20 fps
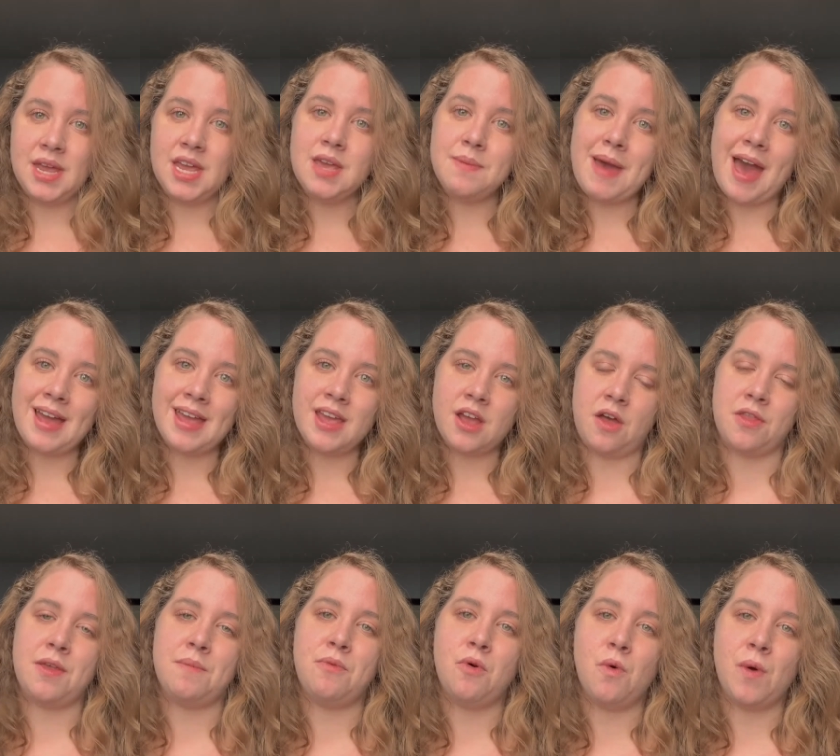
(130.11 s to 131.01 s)
Piggybacking on
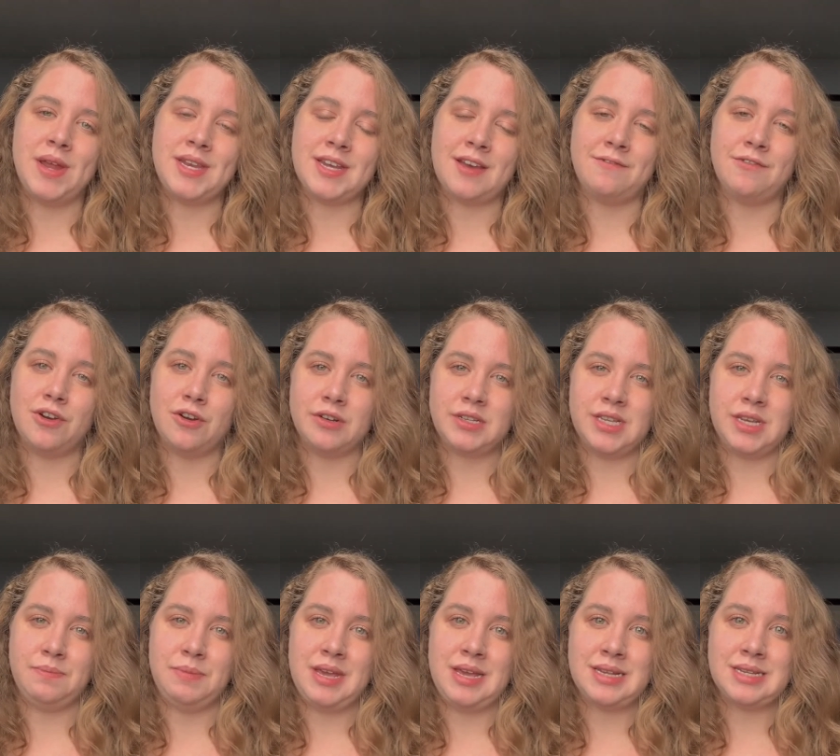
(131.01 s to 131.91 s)
the point of
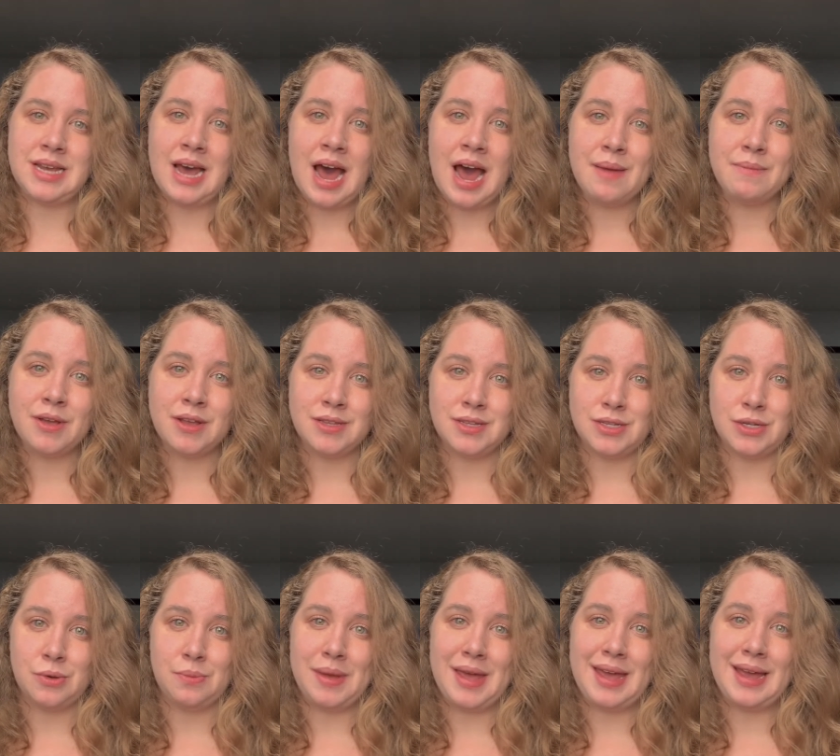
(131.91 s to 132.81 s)
nursing being time
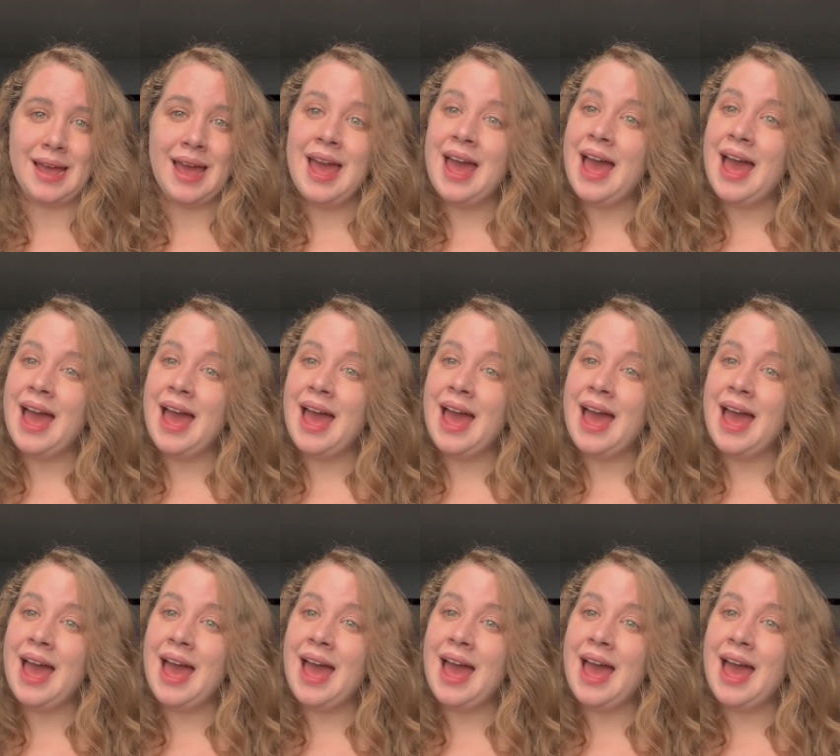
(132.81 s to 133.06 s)
consuming,